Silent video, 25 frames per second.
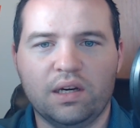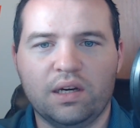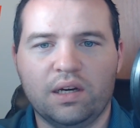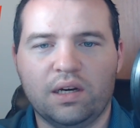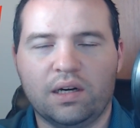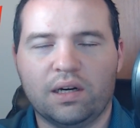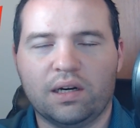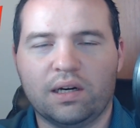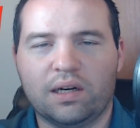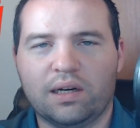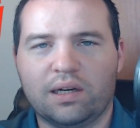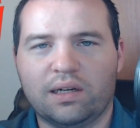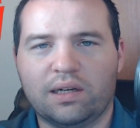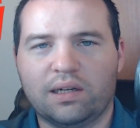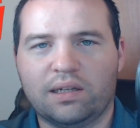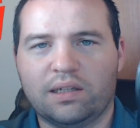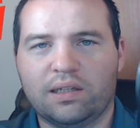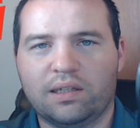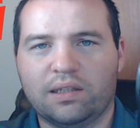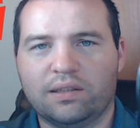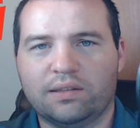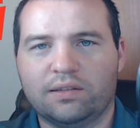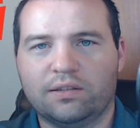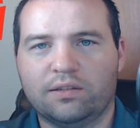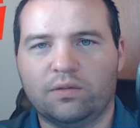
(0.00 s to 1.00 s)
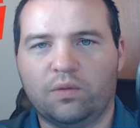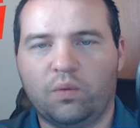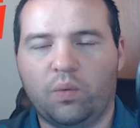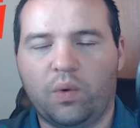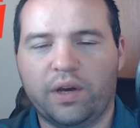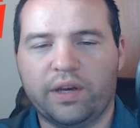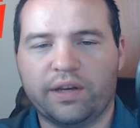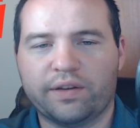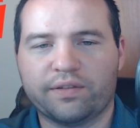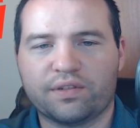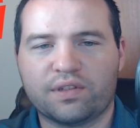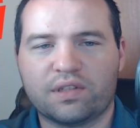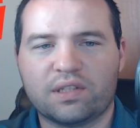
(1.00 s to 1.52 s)
uh,
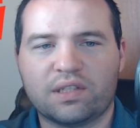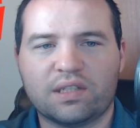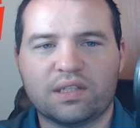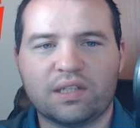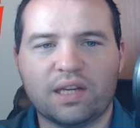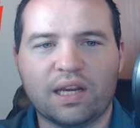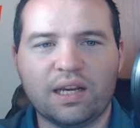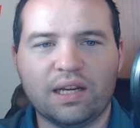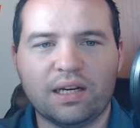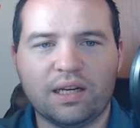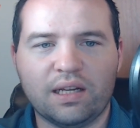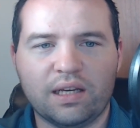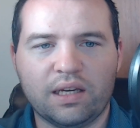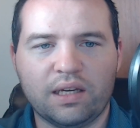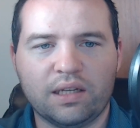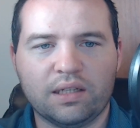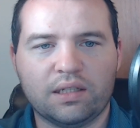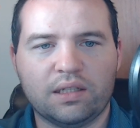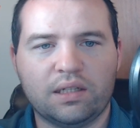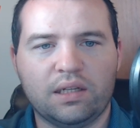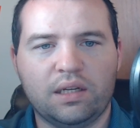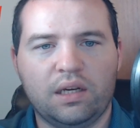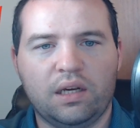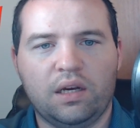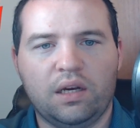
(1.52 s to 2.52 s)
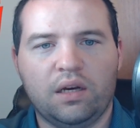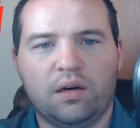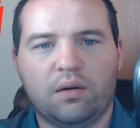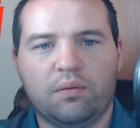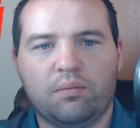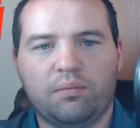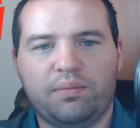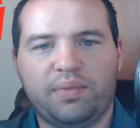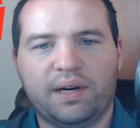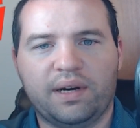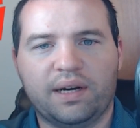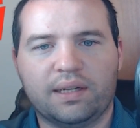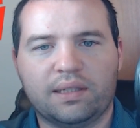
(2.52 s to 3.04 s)
way of stating it
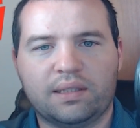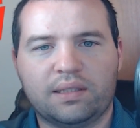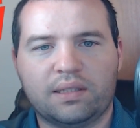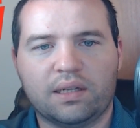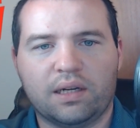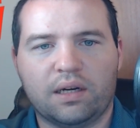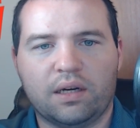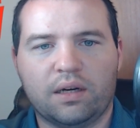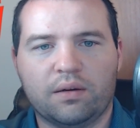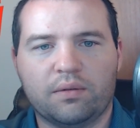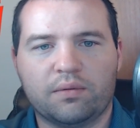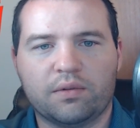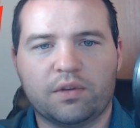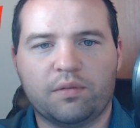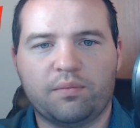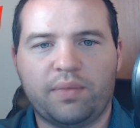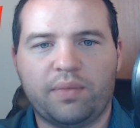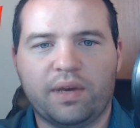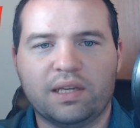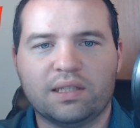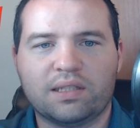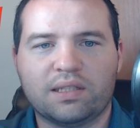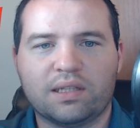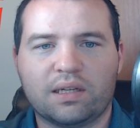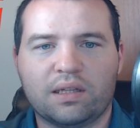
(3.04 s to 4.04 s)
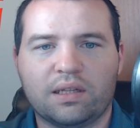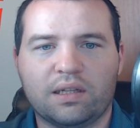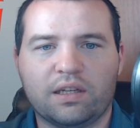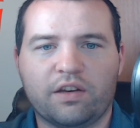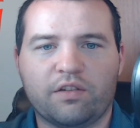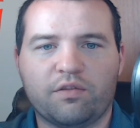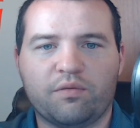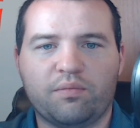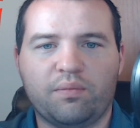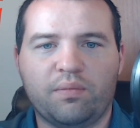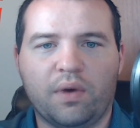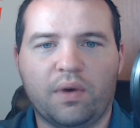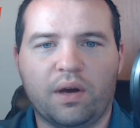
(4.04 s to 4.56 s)
but um, they basically have
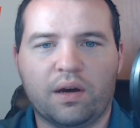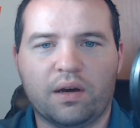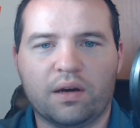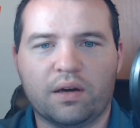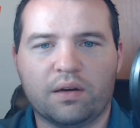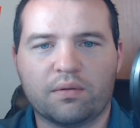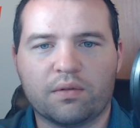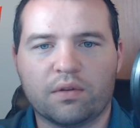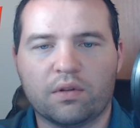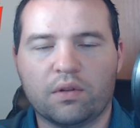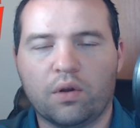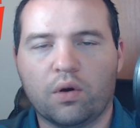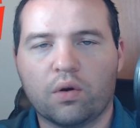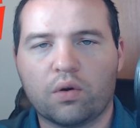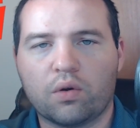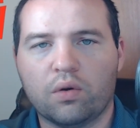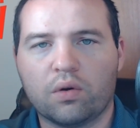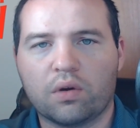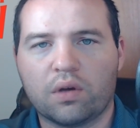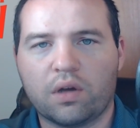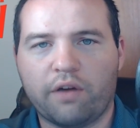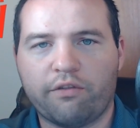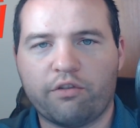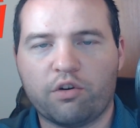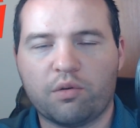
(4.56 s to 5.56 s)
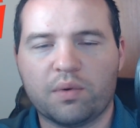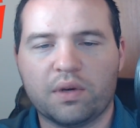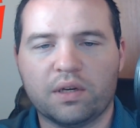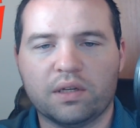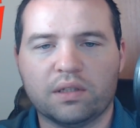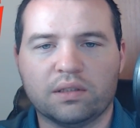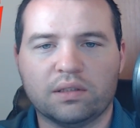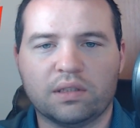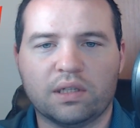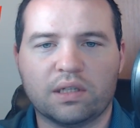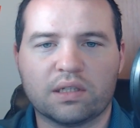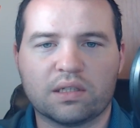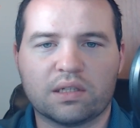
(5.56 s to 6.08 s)
um, the local government
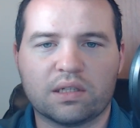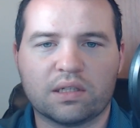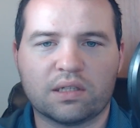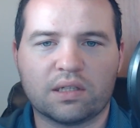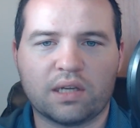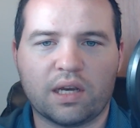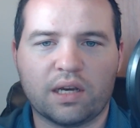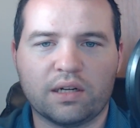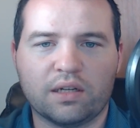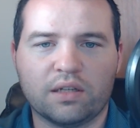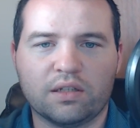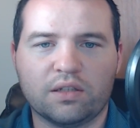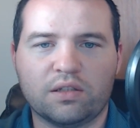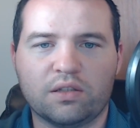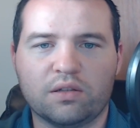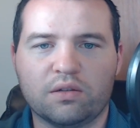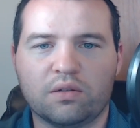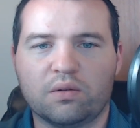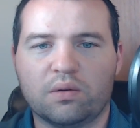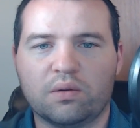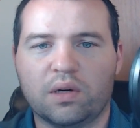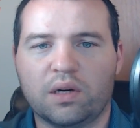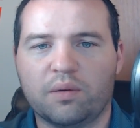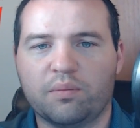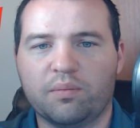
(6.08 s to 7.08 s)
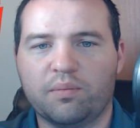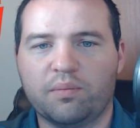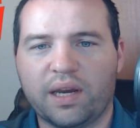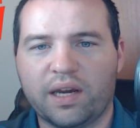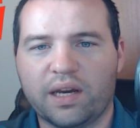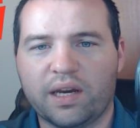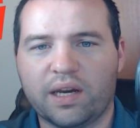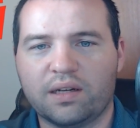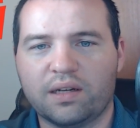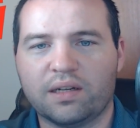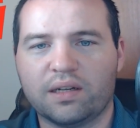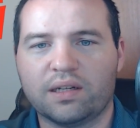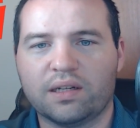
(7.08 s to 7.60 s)
has decided to uh, ban any